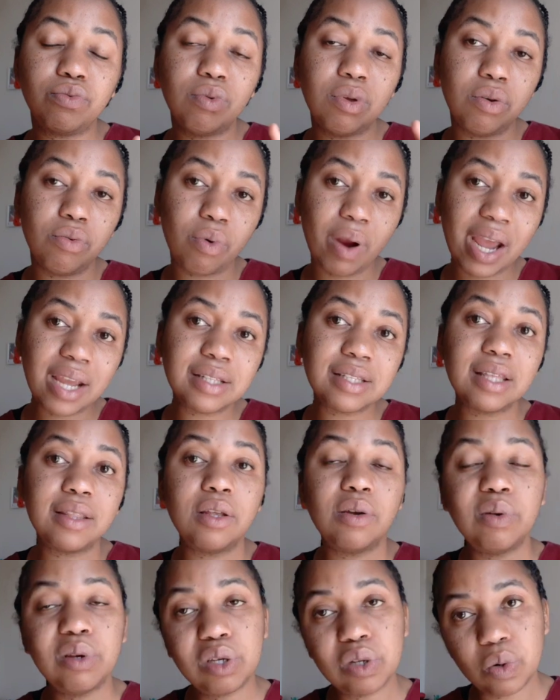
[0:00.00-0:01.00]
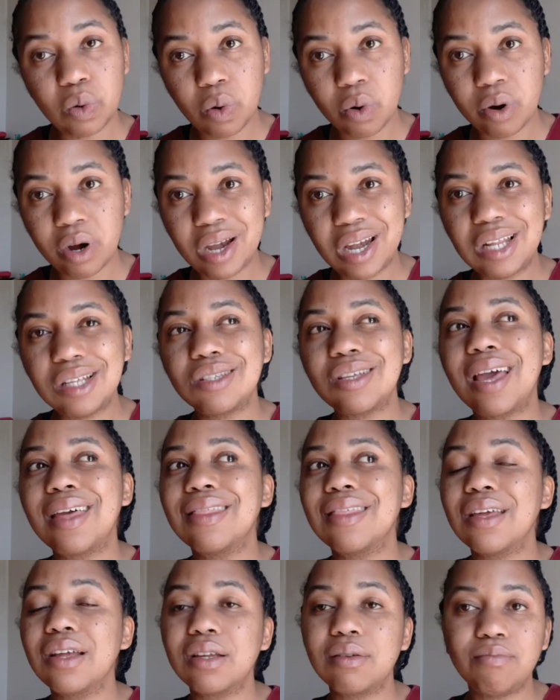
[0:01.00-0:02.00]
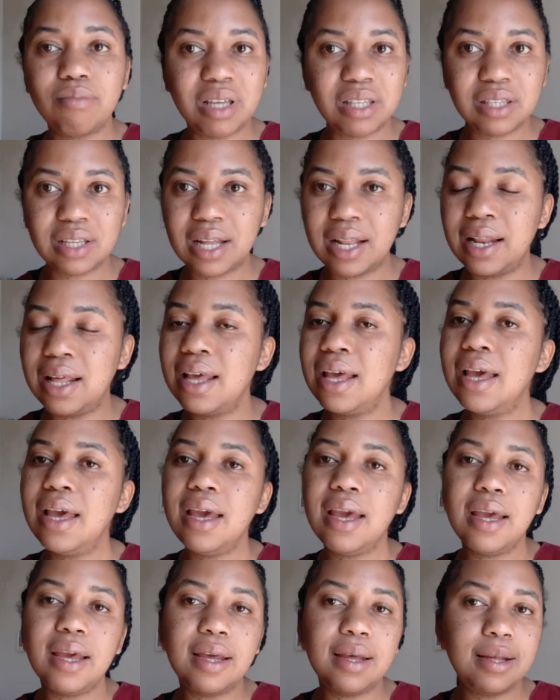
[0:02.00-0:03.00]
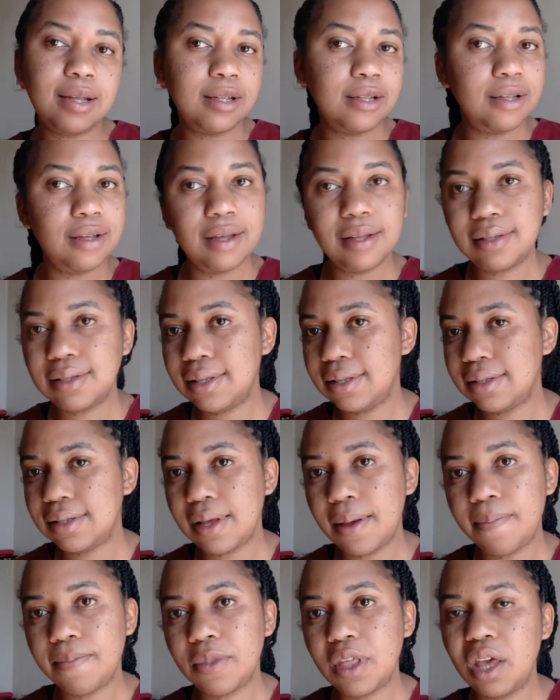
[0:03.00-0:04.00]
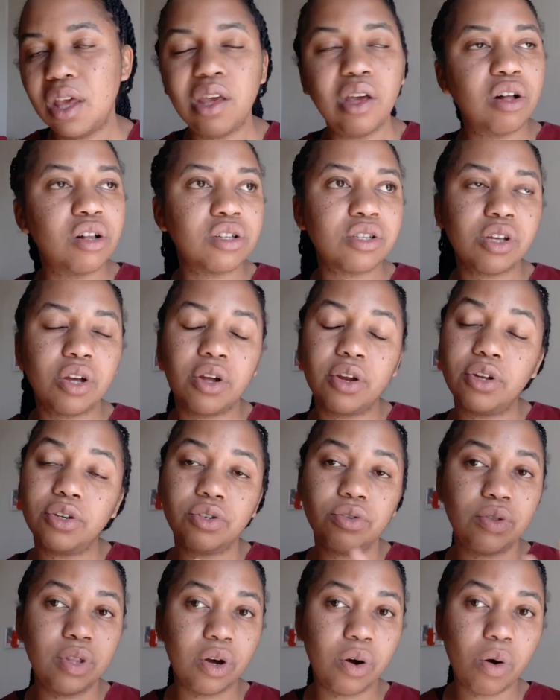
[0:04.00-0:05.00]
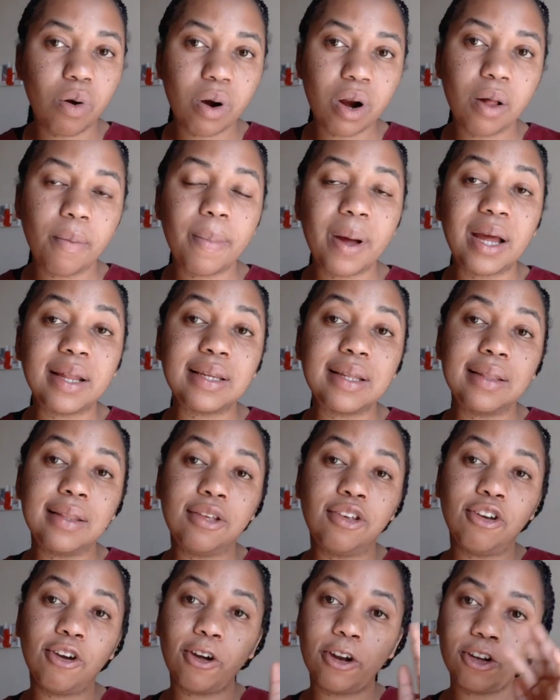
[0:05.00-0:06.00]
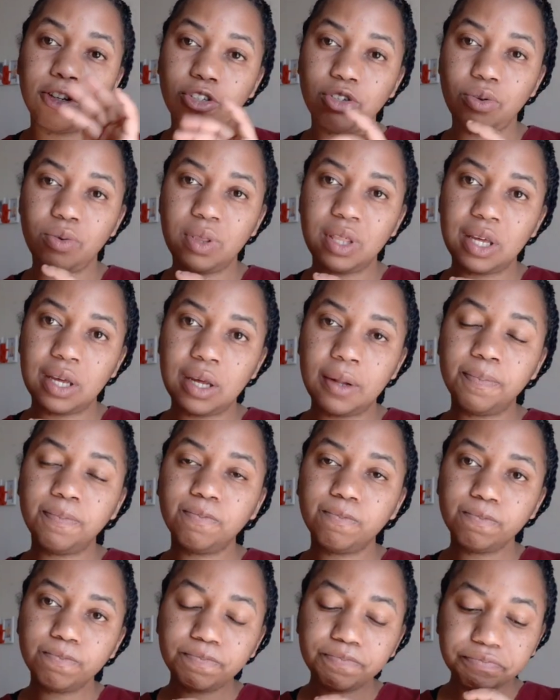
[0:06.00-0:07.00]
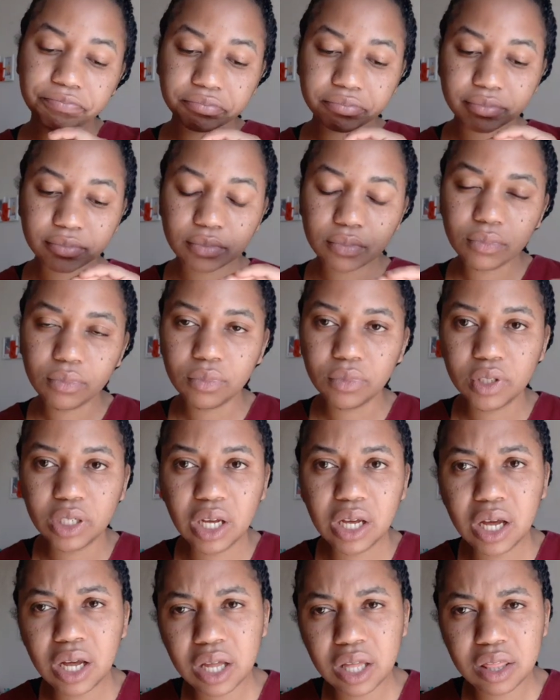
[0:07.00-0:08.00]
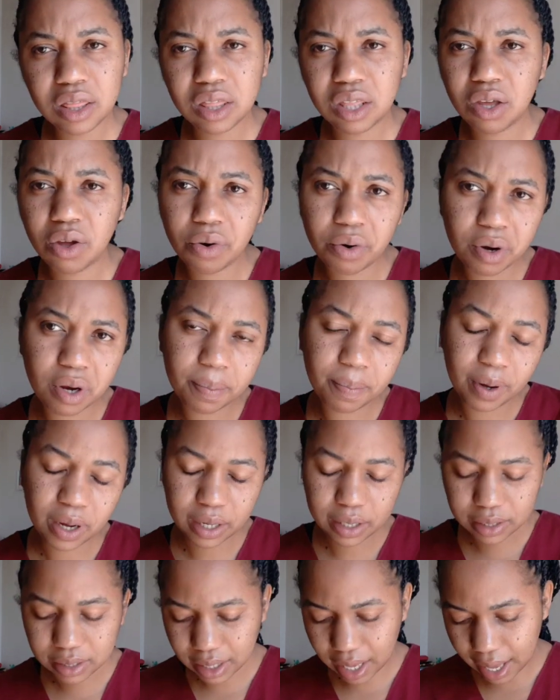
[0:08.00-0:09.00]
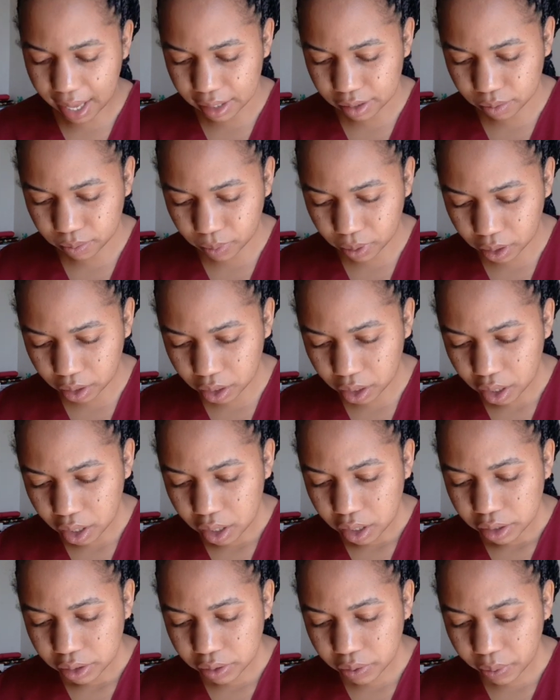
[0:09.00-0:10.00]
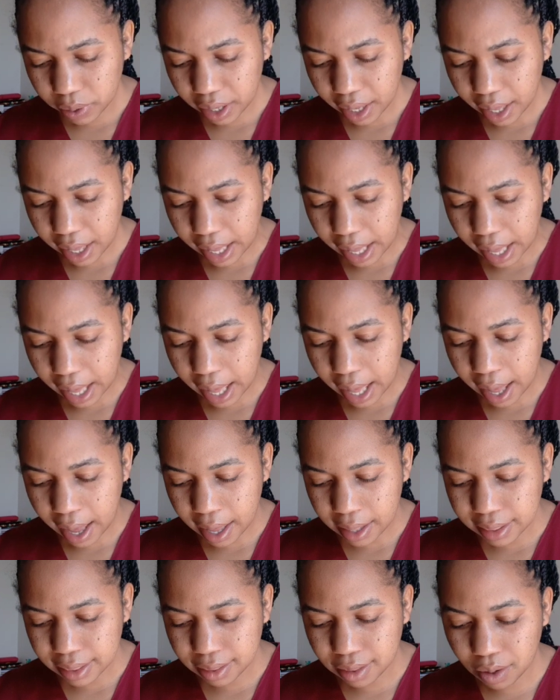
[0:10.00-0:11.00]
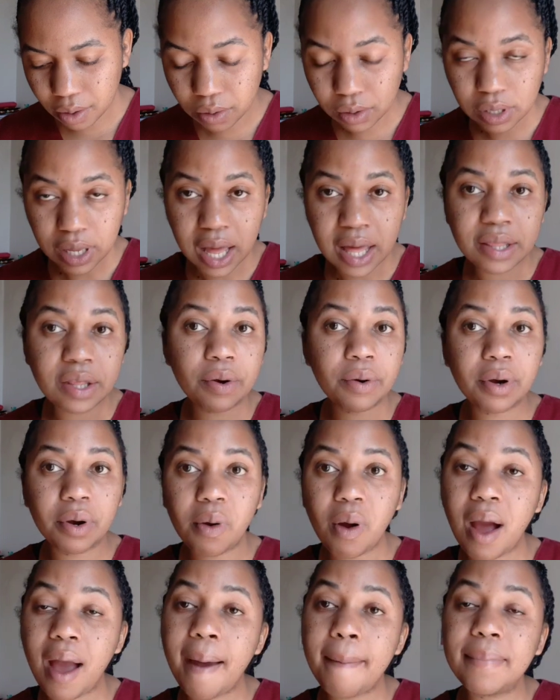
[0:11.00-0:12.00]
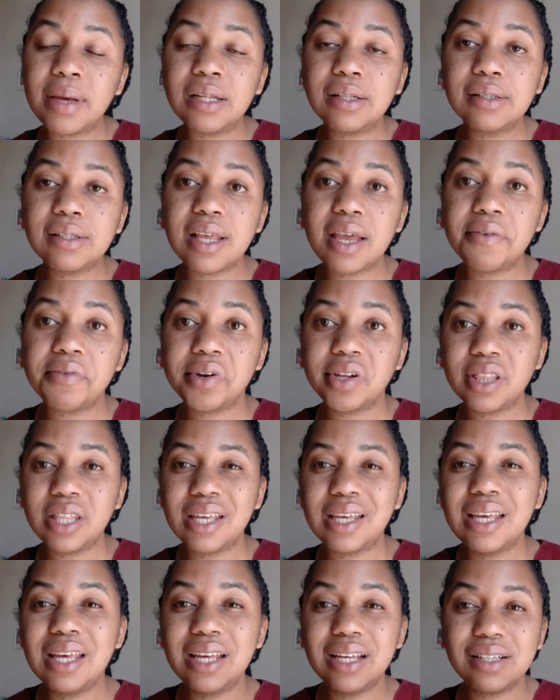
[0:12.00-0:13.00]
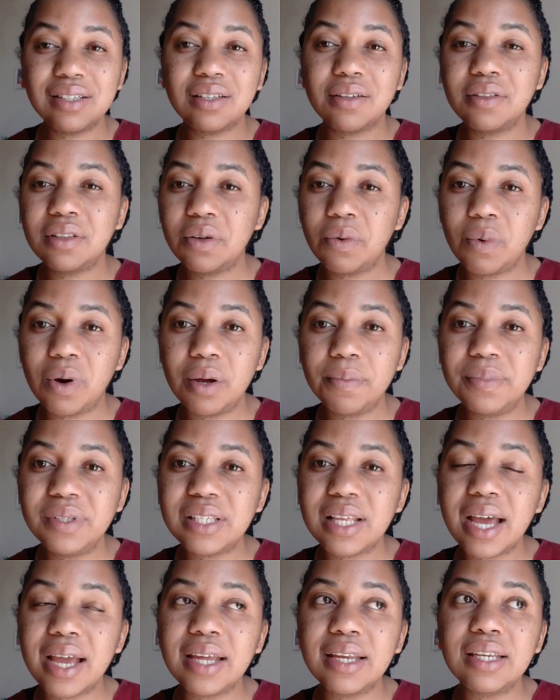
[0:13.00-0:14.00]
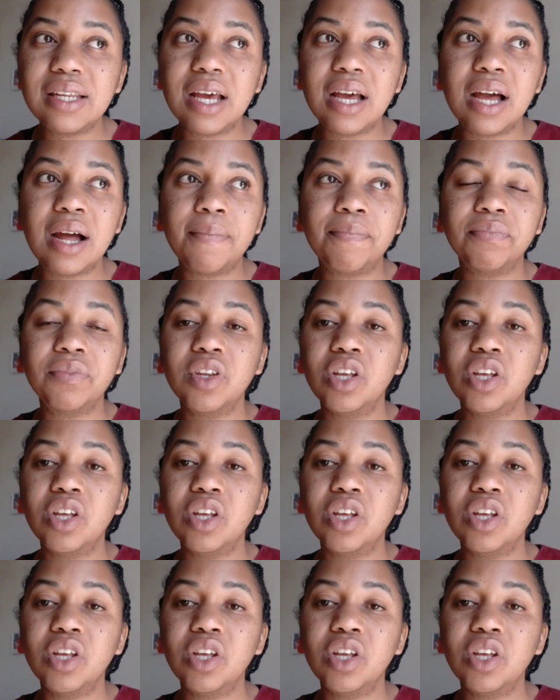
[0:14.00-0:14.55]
we write and then we do orally so i think basically it's the same thing. You're also going to do the oral part and then you're going to do the uh, theory part as well. So yeah, uh, those are the requirements. Everything is on the website. Um,